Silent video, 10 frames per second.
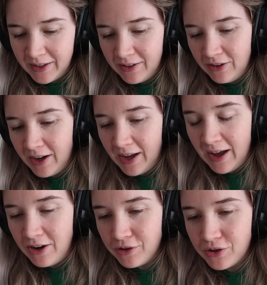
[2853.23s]
Not
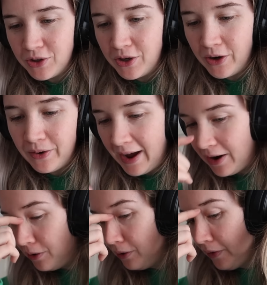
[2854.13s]
true gold at
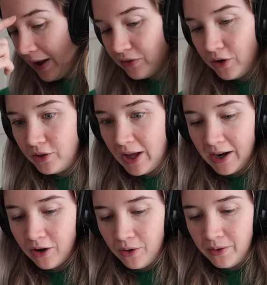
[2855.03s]
all, like not
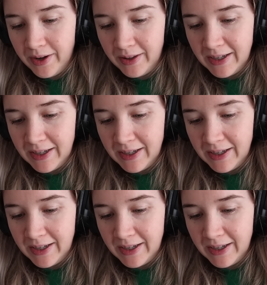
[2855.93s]
light gold at